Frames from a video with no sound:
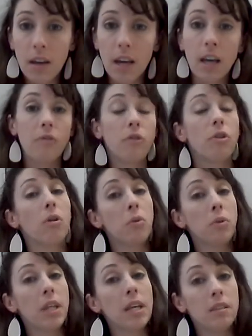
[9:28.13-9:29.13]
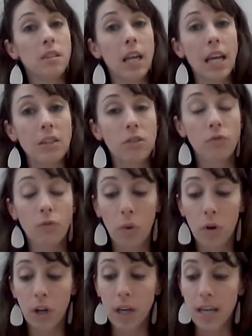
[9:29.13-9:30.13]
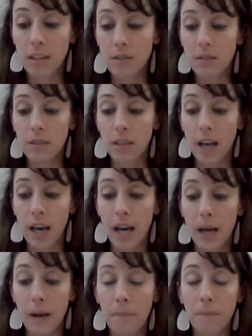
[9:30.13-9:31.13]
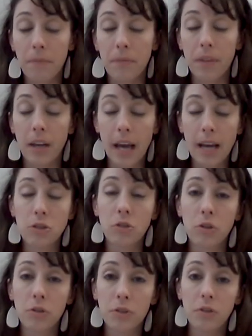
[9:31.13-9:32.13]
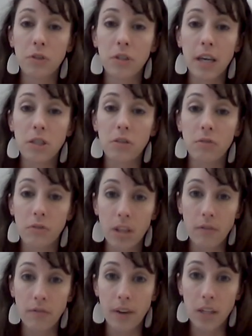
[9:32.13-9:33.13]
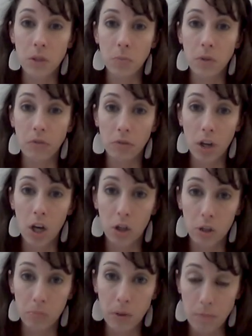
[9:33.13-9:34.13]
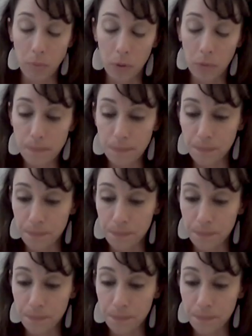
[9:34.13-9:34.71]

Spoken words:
And if you don't know what that stands for, it's the National Association for the Advancement of Colored People.